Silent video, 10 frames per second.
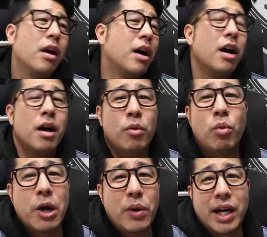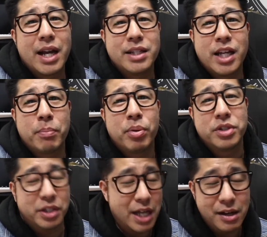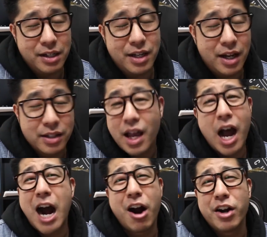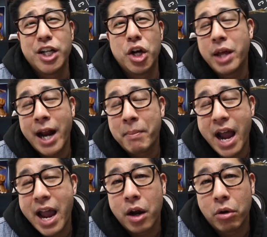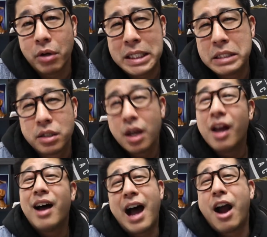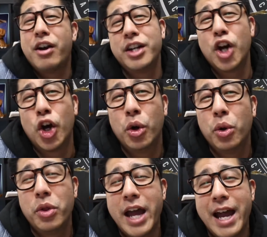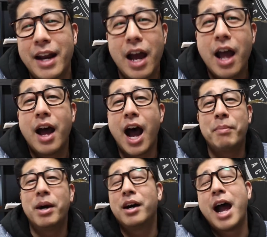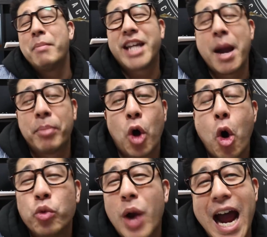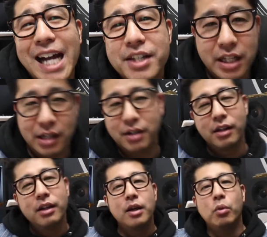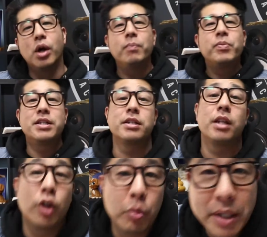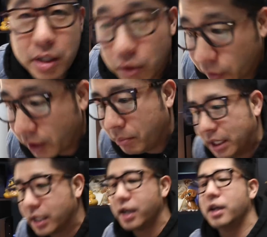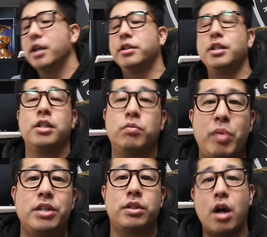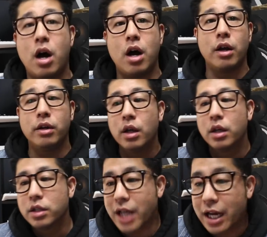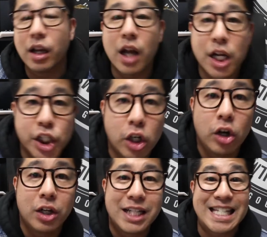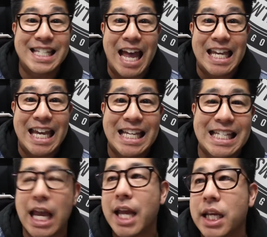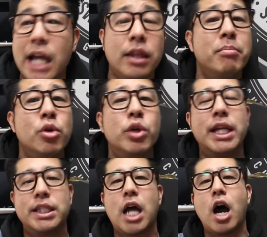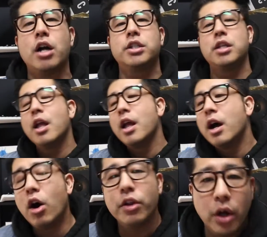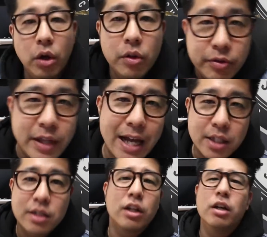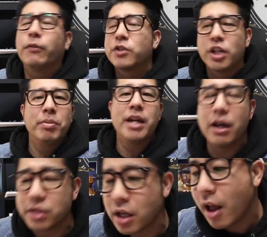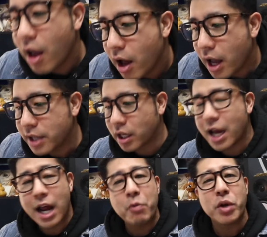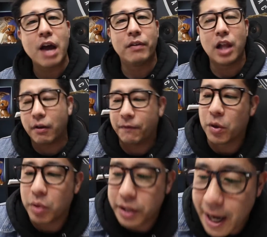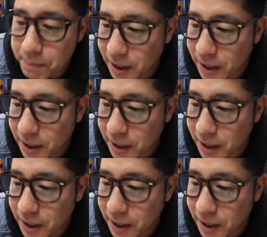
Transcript: Why do I gotta take a personality test? I already know that I'm an Aries. I already know that I'm a Capricorn rising. Well, this is a little bit different because this is based on psychological science and not the moon and the stars. Although that's good for something else. We can have a lot of fun with that.